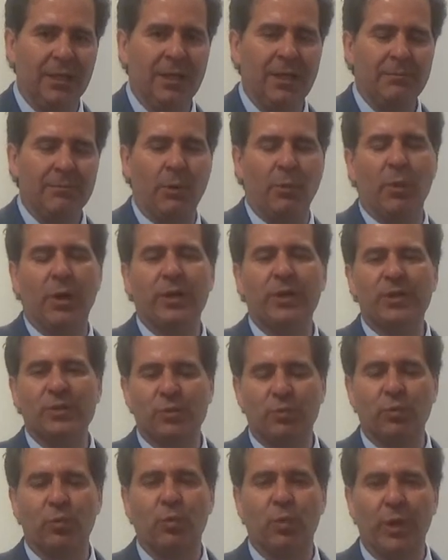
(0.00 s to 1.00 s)
But
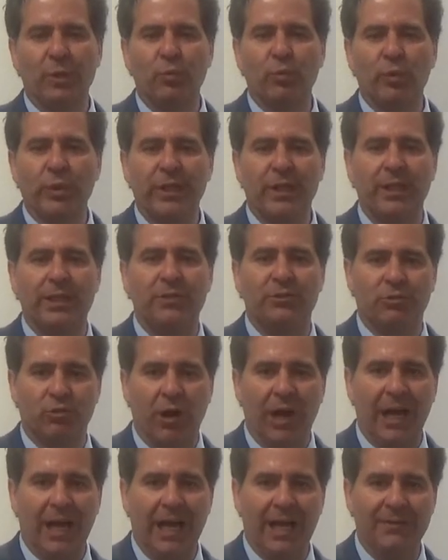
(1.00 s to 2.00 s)
what really
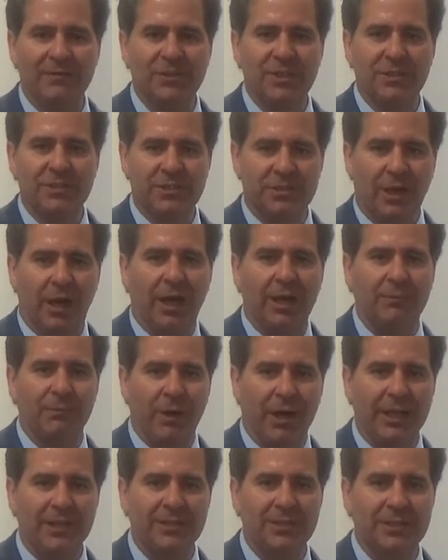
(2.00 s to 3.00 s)
drives stock
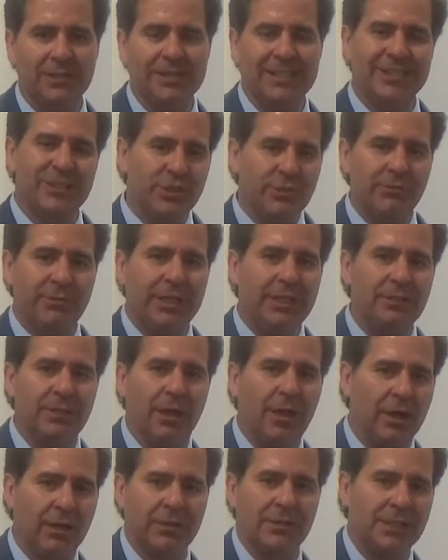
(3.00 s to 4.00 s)
prices that you need
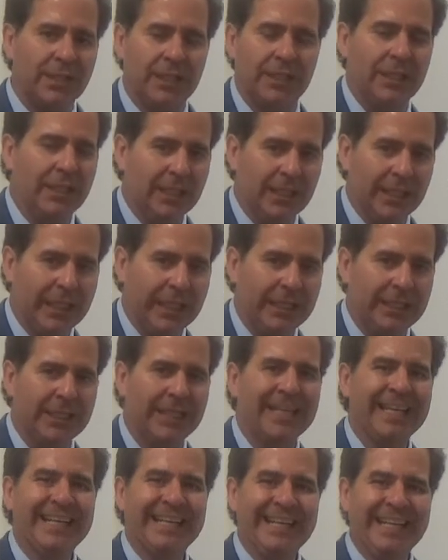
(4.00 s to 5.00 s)
to articulate
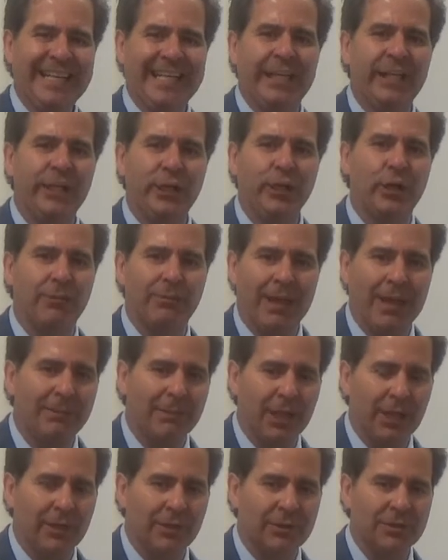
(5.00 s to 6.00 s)
in your
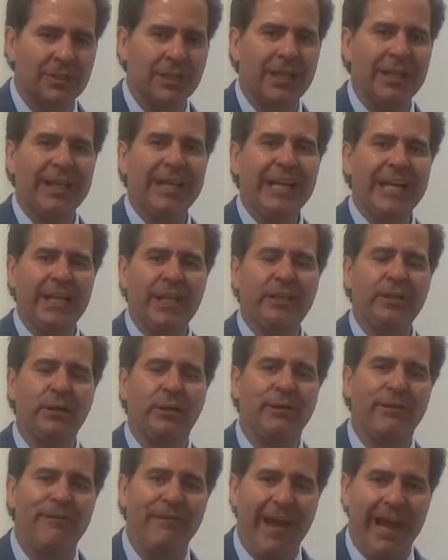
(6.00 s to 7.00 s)
memos, in your
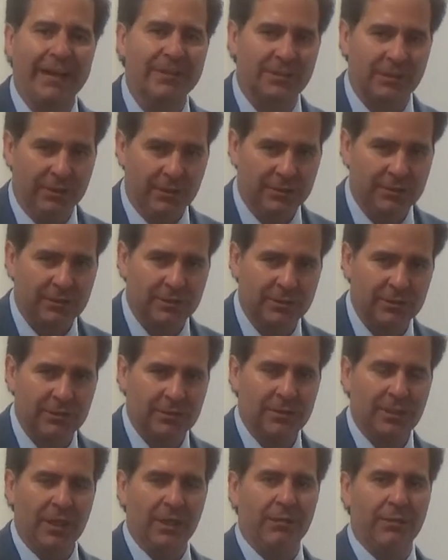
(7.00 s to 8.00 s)
factors,
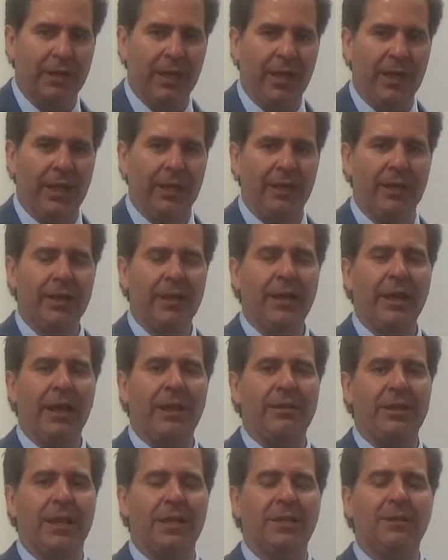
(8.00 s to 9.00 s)
okay?
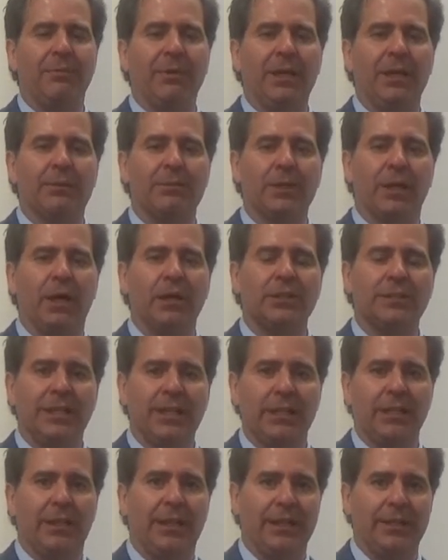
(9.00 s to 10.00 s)
And then to be able to
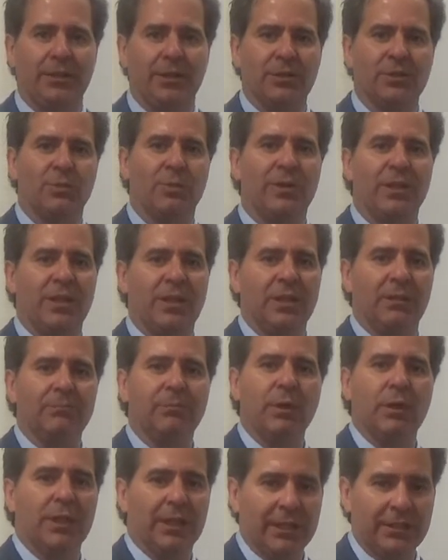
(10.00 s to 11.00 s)
articulate those within the
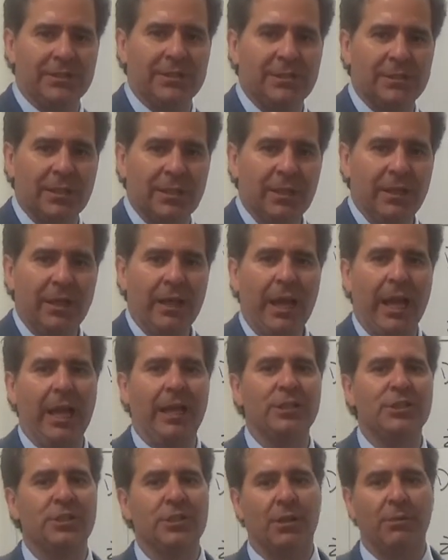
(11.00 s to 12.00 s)
bullets
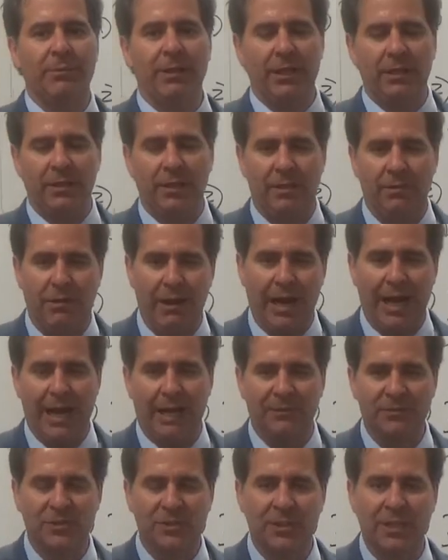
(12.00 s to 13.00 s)
and show me in the
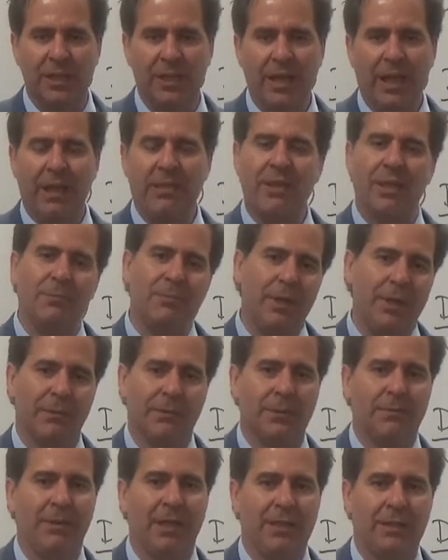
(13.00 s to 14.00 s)
graphs, and then be able
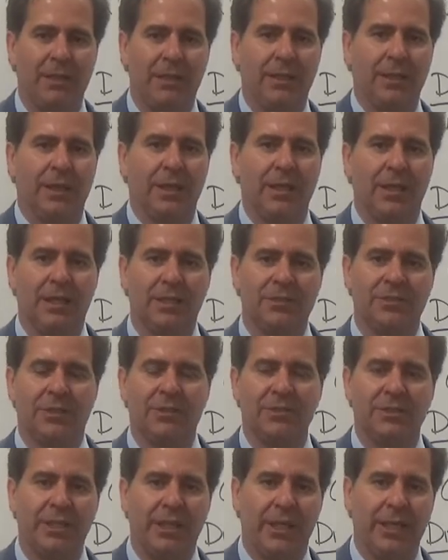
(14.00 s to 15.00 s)
to make the
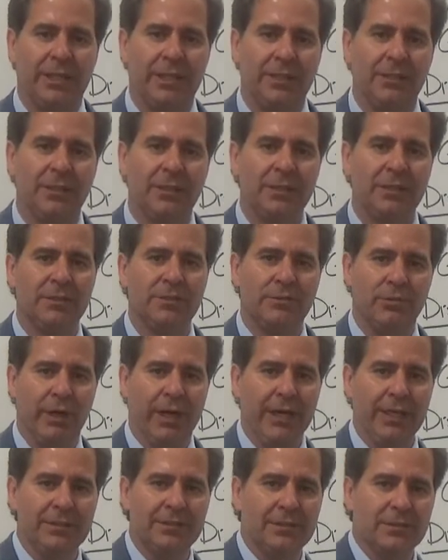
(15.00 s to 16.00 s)
associated
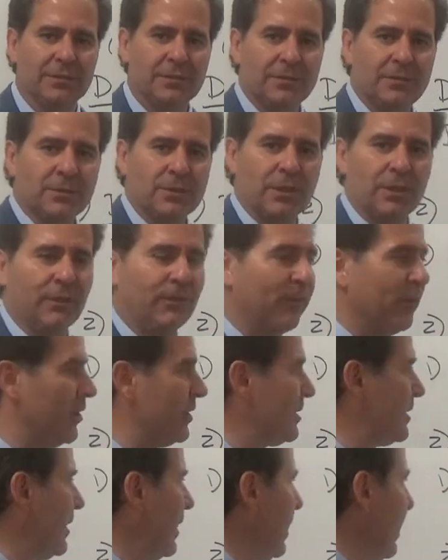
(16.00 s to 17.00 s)
trades. So the
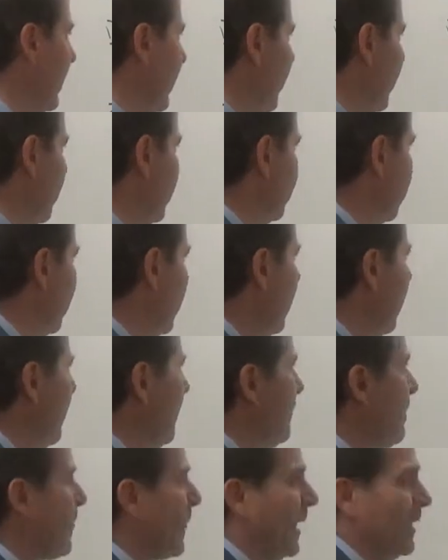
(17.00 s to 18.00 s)
first thing is
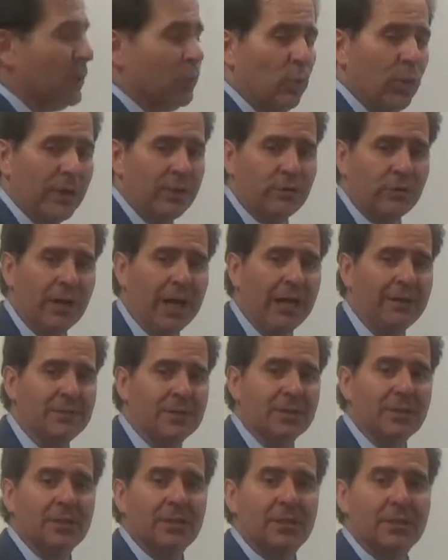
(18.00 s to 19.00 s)
what
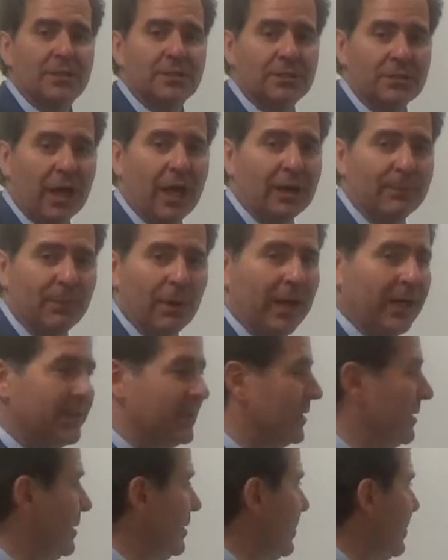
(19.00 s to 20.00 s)
drives stock
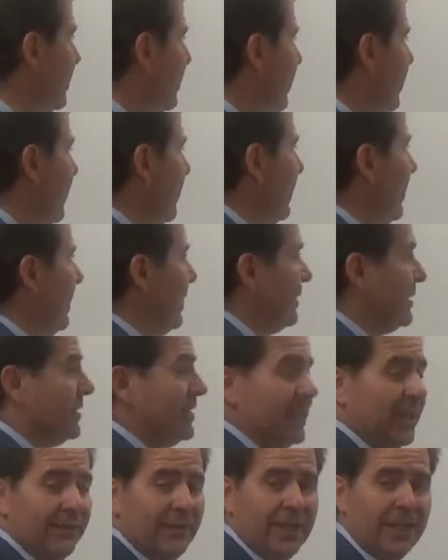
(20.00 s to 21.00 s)
prices is
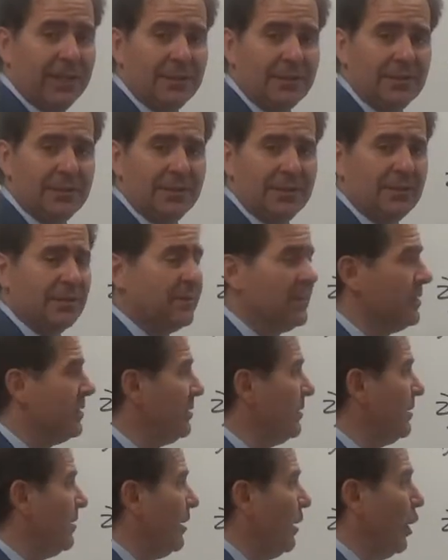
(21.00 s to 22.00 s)
dividends,
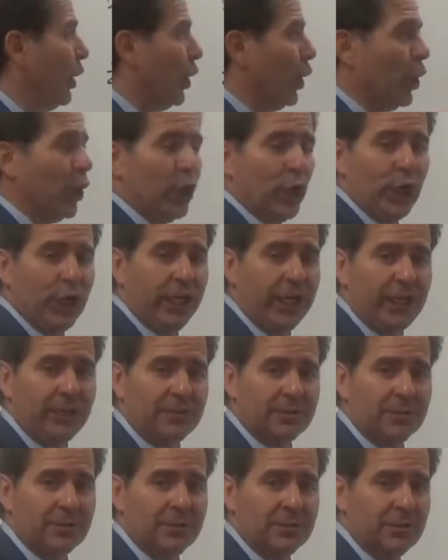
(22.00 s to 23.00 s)

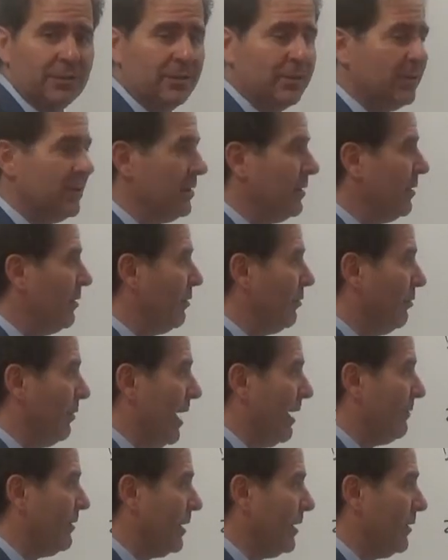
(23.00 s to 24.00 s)
earnings,
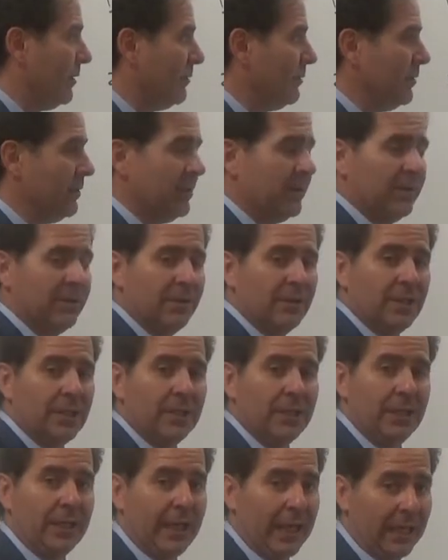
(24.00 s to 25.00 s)
revenue,
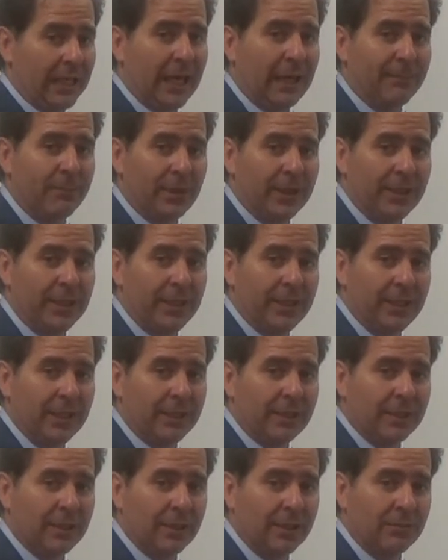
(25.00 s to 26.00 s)
net operating
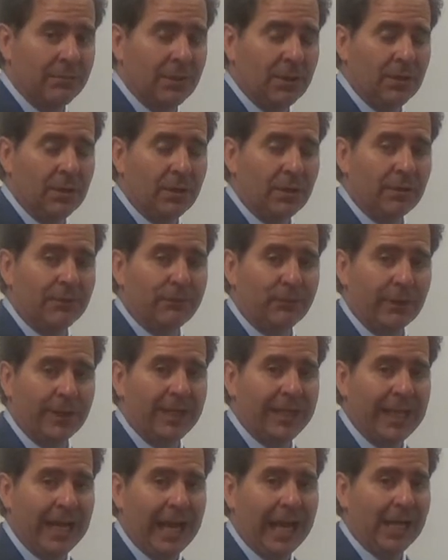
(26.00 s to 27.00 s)
income, or free
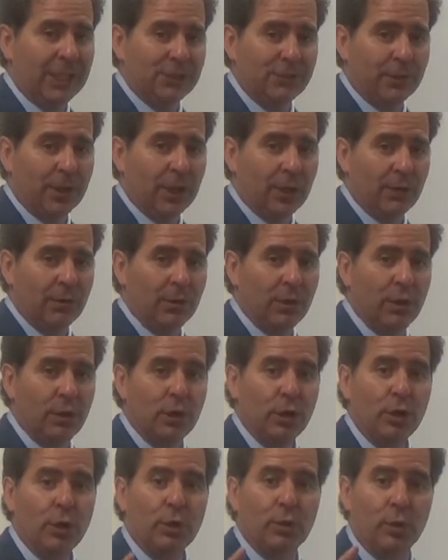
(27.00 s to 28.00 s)
cash flow
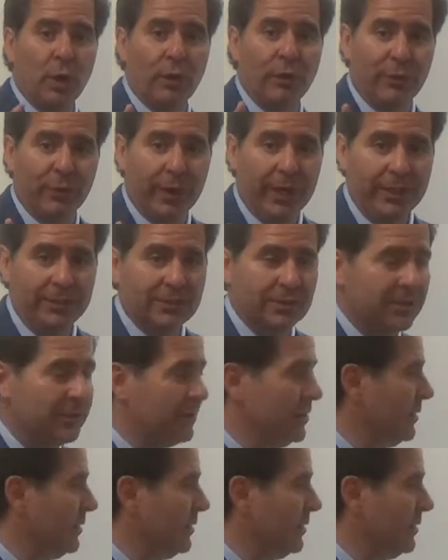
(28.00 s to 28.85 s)
growth rates.